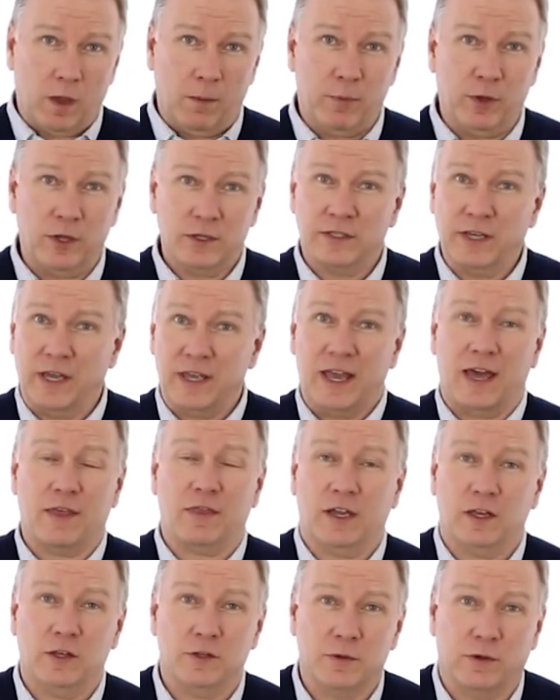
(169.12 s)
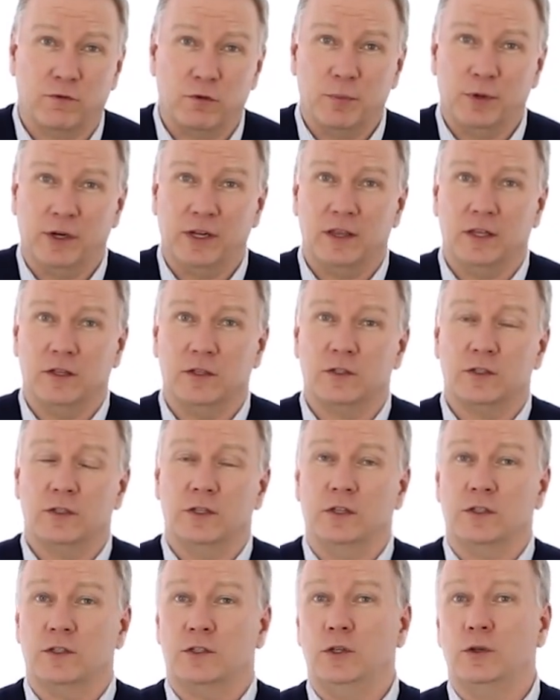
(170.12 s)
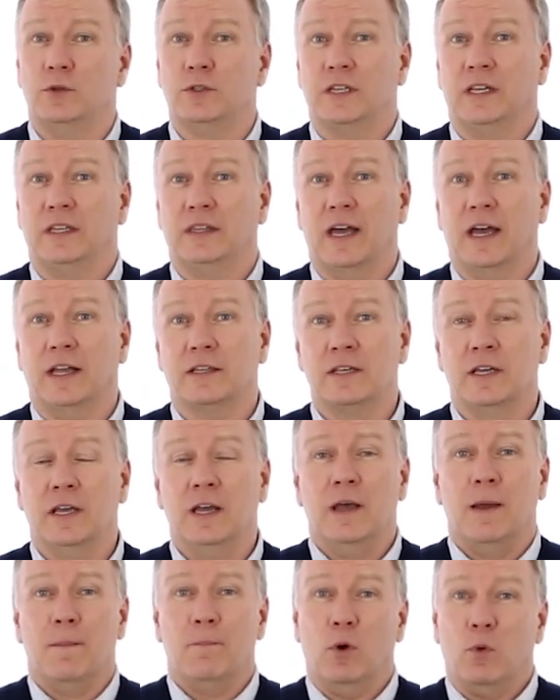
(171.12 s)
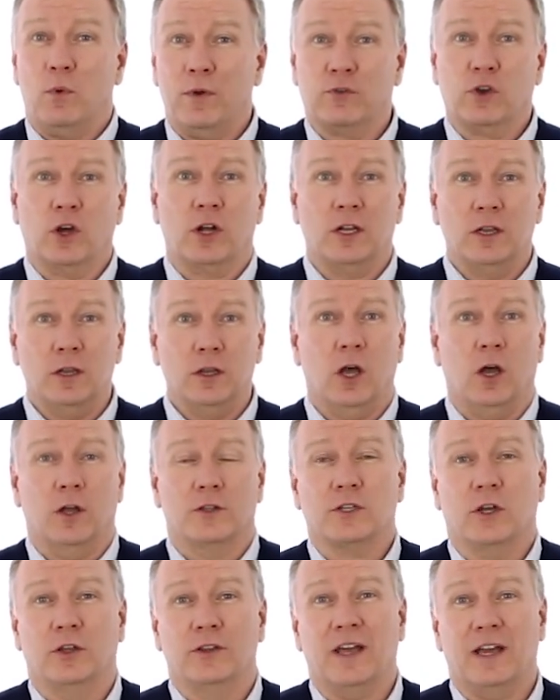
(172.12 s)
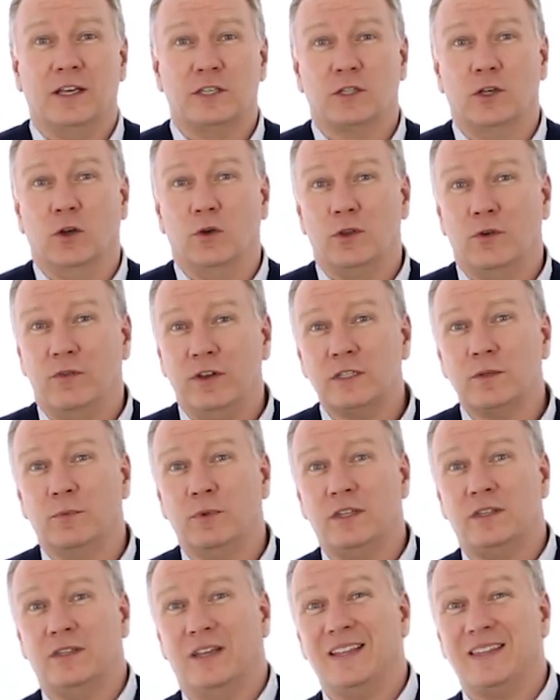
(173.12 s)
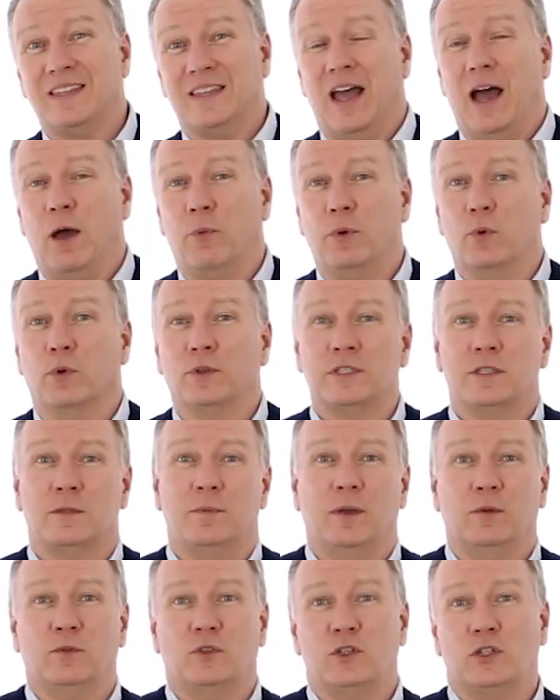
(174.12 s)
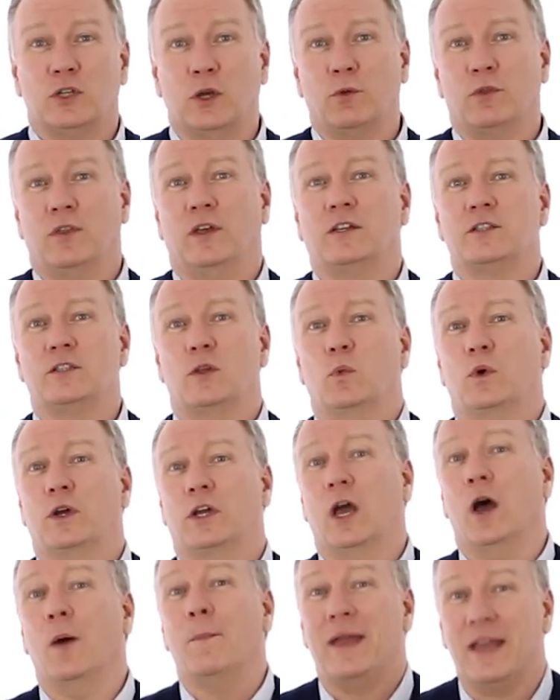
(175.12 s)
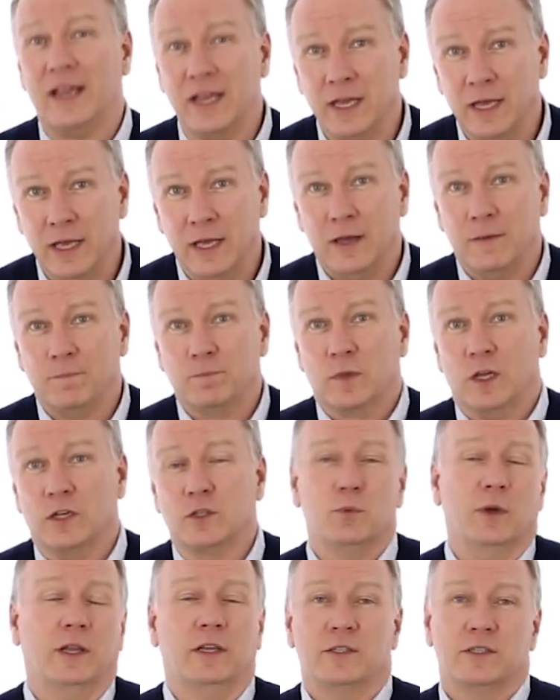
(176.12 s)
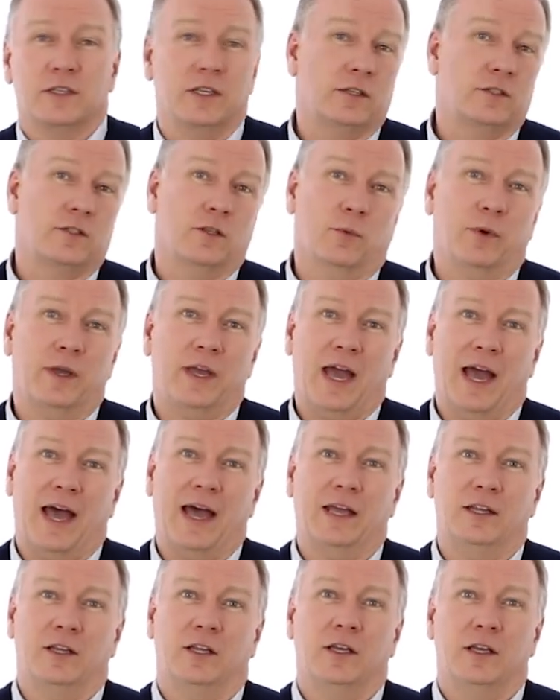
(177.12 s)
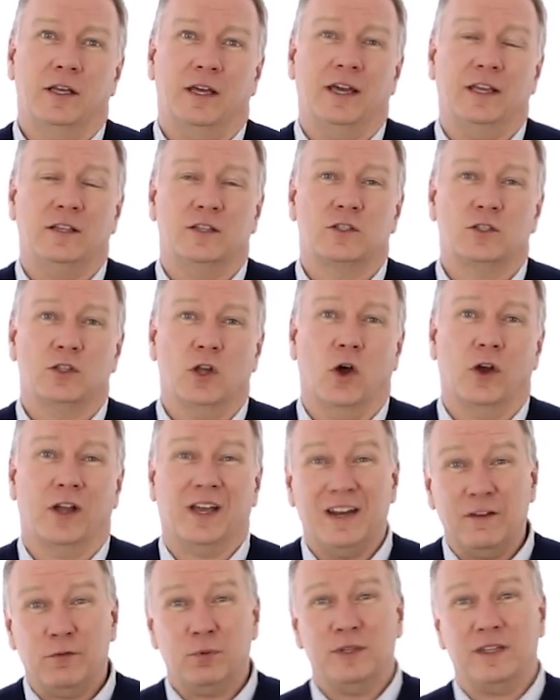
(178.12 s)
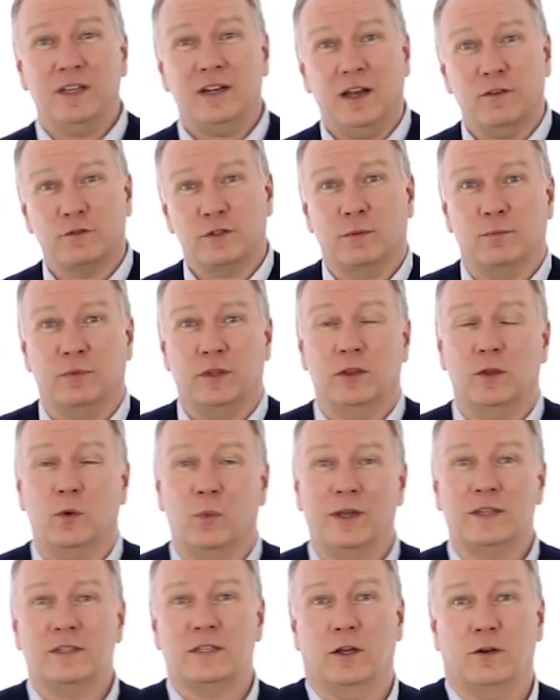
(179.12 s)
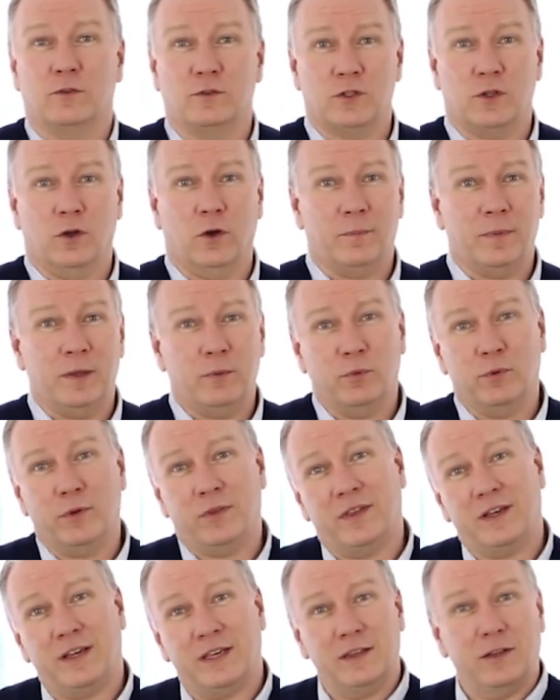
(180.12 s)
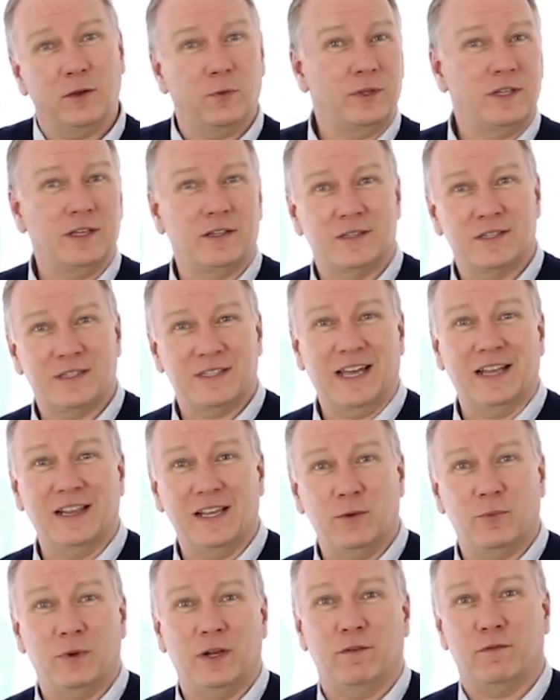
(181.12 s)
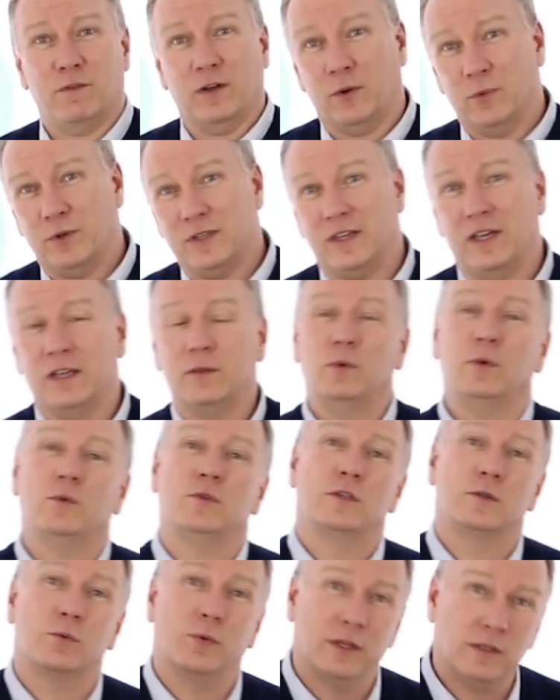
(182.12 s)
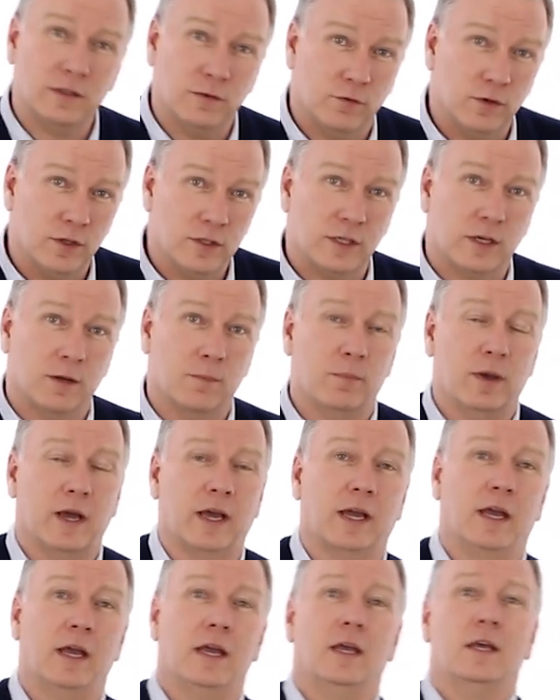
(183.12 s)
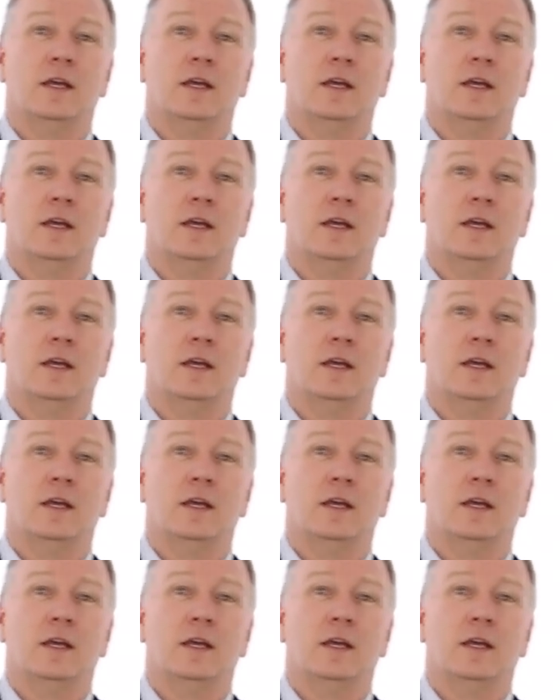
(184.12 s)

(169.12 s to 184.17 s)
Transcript: But yeah, thank you to everybody that's using that. But we've got a lot on there. So the reason we did that, we wanted to be able to show things that were coming, as well as things that we had in stock. And if we did have something that went out of stock, people were thinking that we didn't sell it, when in fact we did. We were just waiting for it to come back.